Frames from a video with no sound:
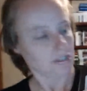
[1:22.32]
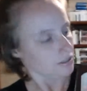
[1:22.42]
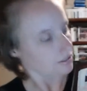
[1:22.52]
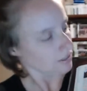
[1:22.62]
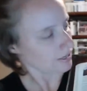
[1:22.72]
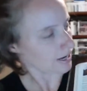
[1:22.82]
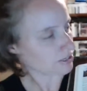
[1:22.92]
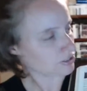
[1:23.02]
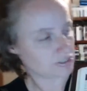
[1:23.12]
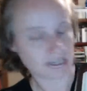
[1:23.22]
it actually
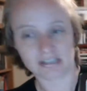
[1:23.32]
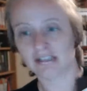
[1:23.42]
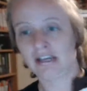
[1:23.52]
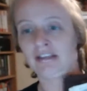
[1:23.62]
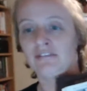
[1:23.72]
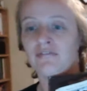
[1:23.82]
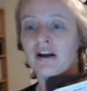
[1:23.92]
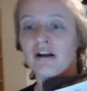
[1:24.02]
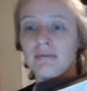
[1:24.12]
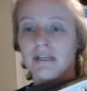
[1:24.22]
says in the very
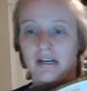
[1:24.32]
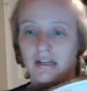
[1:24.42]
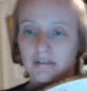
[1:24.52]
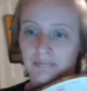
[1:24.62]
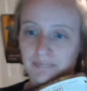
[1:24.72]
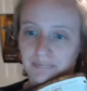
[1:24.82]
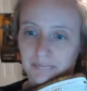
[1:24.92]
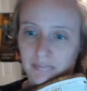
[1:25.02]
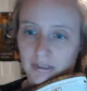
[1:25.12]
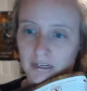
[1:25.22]
beginning,
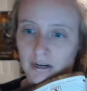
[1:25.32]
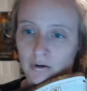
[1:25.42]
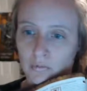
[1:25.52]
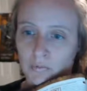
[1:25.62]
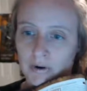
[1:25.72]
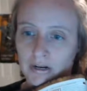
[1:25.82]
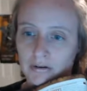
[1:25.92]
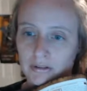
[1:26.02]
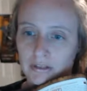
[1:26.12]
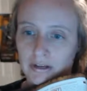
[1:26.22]

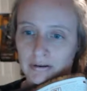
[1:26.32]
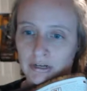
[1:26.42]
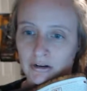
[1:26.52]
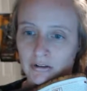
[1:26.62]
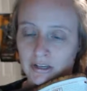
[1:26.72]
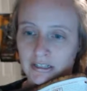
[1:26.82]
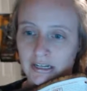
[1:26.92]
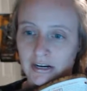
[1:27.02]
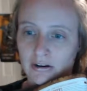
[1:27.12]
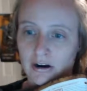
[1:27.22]
the
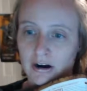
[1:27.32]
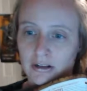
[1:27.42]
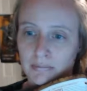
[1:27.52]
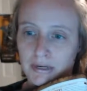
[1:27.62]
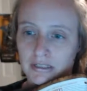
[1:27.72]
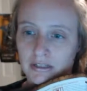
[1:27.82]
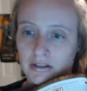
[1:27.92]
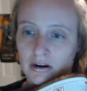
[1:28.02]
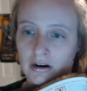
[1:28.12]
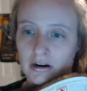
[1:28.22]
container heart, the piece of the
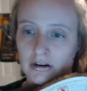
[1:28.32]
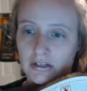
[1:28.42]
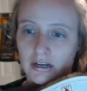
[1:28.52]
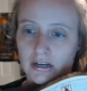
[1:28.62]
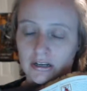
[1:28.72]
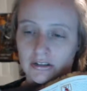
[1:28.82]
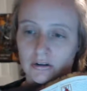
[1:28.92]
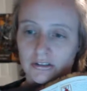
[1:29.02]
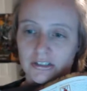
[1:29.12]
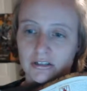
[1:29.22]
heart, the gold
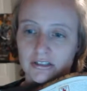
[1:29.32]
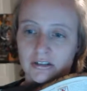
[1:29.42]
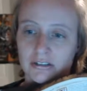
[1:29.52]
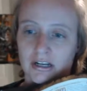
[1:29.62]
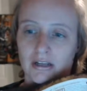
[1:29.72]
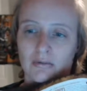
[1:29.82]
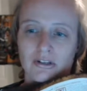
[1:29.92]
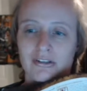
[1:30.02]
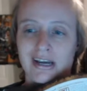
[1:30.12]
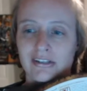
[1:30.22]
skulltula, which
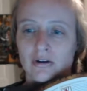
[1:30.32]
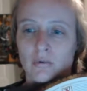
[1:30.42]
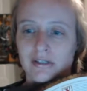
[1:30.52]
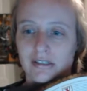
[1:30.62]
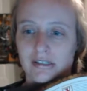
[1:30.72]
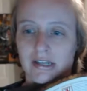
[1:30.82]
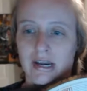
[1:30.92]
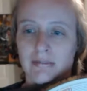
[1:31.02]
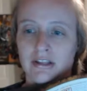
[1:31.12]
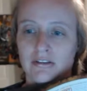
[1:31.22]
that's always the same, and
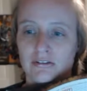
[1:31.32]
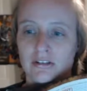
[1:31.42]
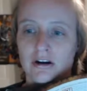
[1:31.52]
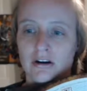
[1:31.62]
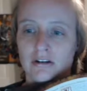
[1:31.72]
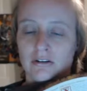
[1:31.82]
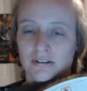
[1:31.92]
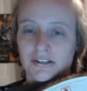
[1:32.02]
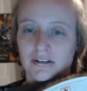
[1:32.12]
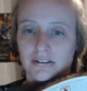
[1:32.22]
then there's the hard gold
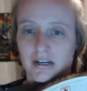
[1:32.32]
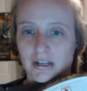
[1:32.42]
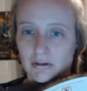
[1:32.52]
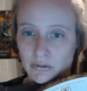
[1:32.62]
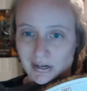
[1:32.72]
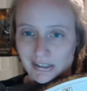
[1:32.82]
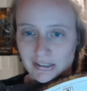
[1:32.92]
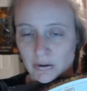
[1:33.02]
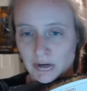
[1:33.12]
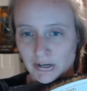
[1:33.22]
skulltula, which when I saw
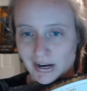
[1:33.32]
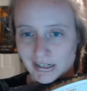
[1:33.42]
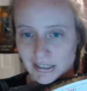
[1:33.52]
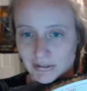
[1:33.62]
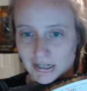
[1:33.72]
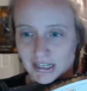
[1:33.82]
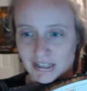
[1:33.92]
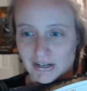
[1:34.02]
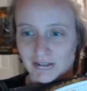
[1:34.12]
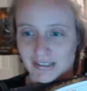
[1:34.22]
what you had to do to get
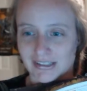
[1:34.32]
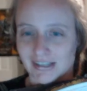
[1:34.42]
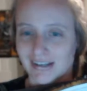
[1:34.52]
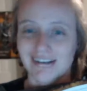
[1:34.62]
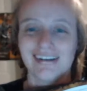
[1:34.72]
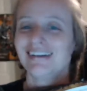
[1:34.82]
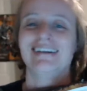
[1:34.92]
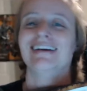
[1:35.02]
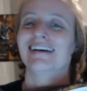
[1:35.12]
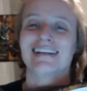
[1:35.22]
those, I was like,
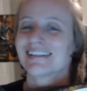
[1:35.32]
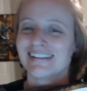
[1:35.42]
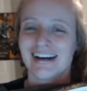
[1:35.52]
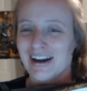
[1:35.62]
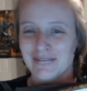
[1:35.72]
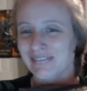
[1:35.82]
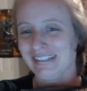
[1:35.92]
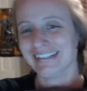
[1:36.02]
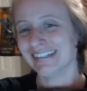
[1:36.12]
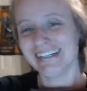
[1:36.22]
yeah, that's not happening.
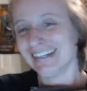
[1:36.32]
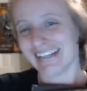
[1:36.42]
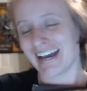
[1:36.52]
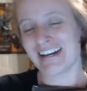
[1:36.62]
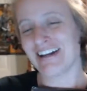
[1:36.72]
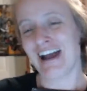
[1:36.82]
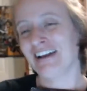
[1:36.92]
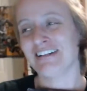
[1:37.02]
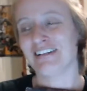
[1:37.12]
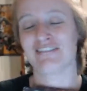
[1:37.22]
I didn't
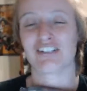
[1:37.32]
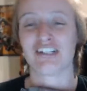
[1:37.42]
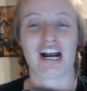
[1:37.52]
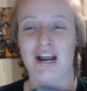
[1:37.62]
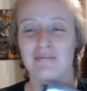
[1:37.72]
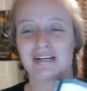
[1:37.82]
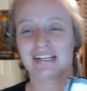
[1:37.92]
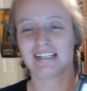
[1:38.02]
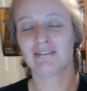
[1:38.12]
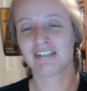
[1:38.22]
even try, because I
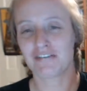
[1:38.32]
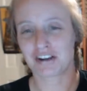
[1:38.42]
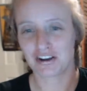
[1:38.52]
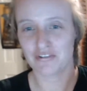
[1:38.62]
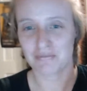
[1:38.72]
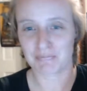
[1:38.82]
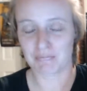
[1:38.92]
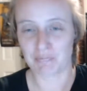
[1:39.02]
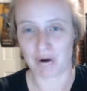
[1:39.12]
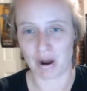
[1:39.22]
was having enough
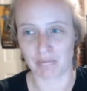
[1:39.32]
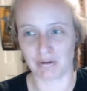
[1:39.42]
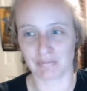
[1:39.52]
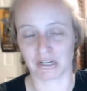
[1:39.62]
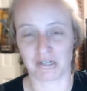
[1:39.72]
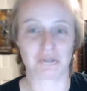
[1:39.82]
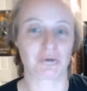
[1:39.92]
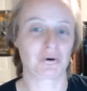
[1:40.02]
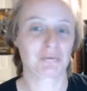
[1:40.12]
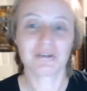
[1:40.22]
problems on
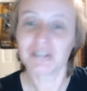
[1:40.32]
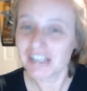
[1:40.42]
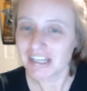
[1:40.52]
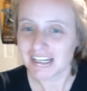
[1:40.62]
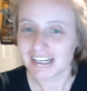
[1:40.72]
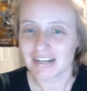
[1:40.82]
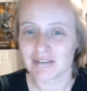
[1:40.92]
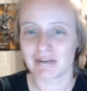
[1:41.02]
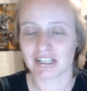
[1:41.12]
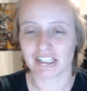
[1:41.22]
normal,
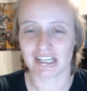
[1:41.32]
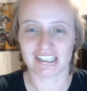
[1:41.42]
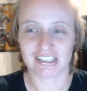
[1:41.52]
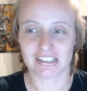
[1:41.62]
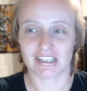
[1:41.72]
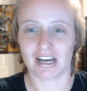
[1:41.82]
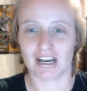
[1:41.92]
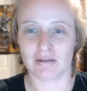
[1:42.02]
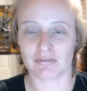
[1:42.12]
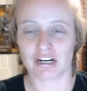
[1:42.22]
much less trying
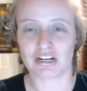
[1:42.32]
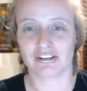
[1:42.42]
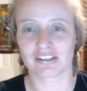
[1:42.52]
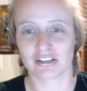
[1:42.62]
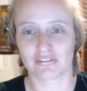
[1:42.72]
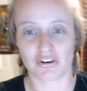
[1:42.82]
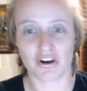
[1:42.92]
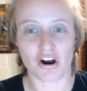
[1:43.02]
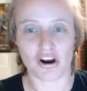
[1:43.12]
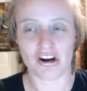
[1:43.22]
to do the stuff on
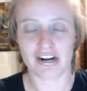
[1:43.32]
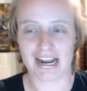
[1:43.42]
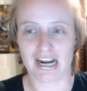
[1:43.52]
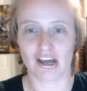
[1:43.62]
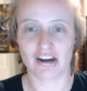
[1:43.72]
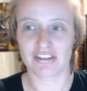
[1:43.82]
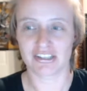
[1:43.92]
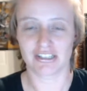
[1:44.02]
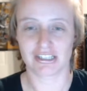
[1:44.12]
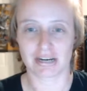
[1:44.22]
hard, and a lot of this is
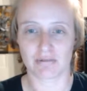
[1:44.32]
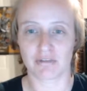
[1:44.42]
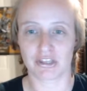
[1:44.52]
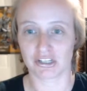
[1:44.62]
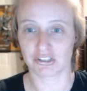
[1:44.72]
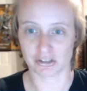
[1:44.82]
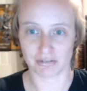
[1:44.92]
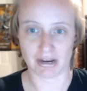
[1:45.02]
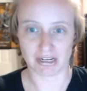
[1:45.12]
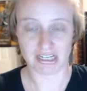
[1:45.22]
like within a certain amount
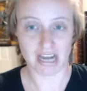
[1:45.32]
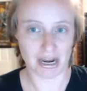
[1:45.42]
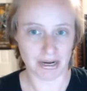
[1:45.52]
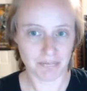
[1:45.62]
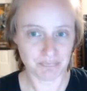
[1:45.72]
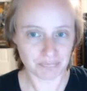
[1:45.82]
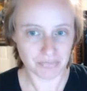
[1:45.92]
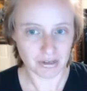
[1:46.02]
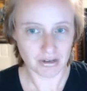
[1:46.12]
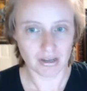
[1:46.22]
of time,
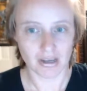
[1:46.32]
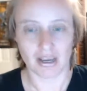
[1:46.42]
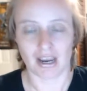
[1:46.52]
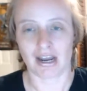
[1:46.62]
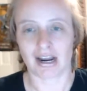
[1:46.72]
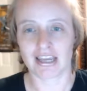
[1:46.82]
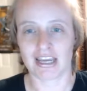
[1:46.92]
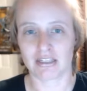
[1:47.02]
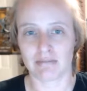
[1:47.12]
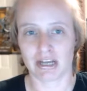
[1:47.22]
and I can't
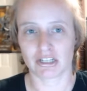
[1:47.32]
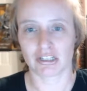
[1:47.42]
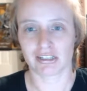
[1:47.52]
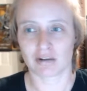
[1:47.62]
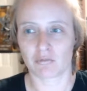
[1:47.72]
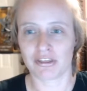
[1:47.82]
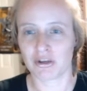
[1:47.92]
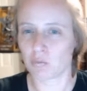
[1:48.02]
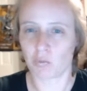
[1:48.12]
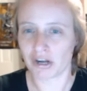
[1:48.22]
imagine, like, I think
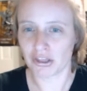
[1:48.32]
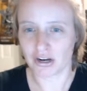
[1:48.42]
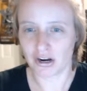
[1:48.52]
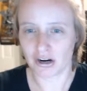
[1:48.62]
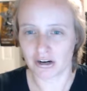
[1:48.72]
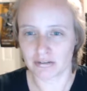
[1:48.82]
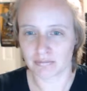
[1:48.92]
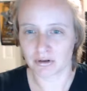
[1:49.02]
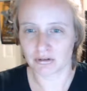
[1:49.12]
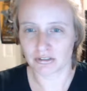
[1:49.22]
one of the hard
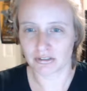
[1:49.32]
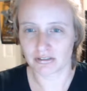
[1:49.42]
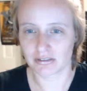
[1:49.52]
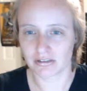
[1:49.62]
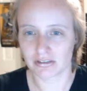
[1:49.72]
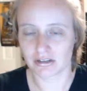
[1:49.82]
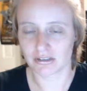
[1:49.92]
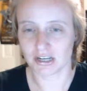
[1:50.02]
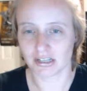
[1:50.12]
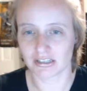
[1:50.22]
modes
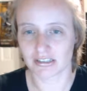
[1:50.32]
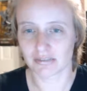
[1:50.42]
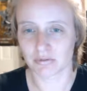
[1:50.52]
skulltulas was